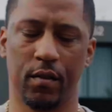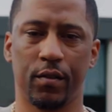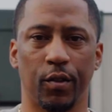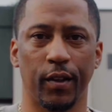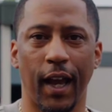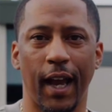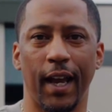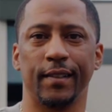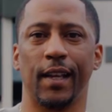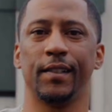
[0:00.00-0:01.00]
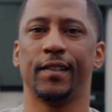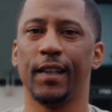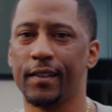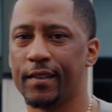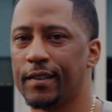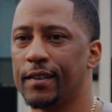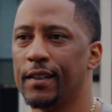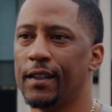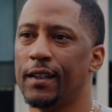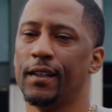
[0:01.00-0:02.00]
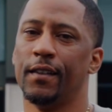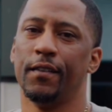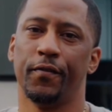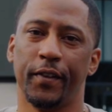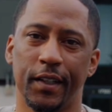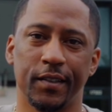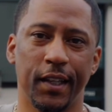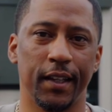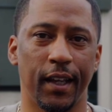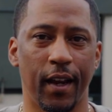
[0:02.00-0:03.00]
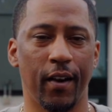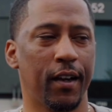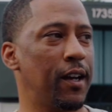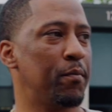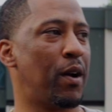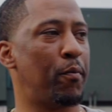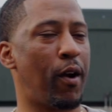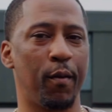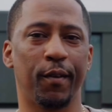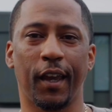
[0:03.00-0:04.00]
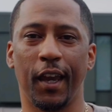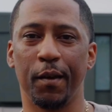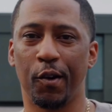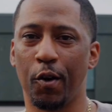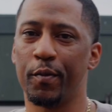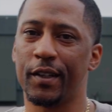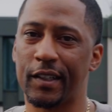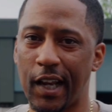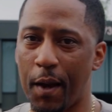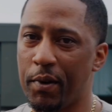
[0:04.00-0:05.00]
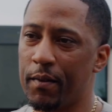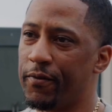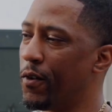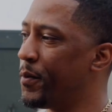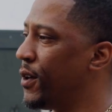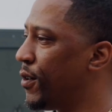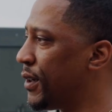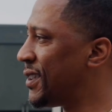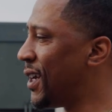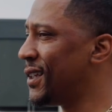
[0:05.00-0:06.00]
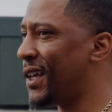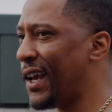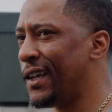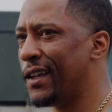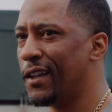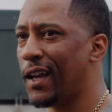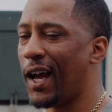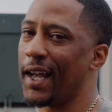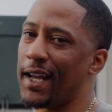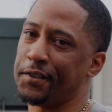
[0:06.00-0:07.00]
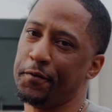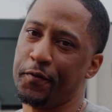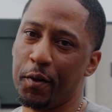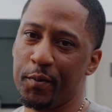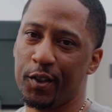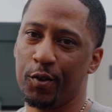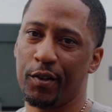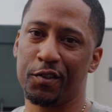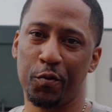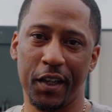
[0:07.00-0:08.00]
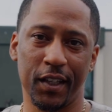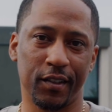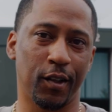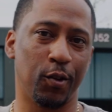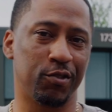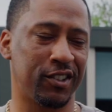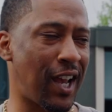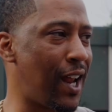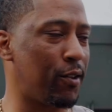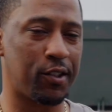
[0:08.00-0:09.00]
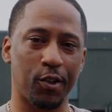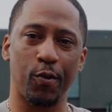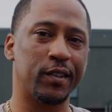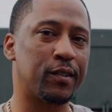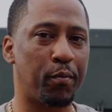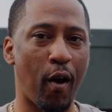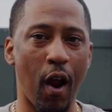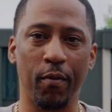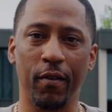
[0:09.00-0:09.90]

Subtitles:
And those are usually the lenses that people end up keeping. So overall, I think the Viltrox 35mm 1.8 is a really well-judged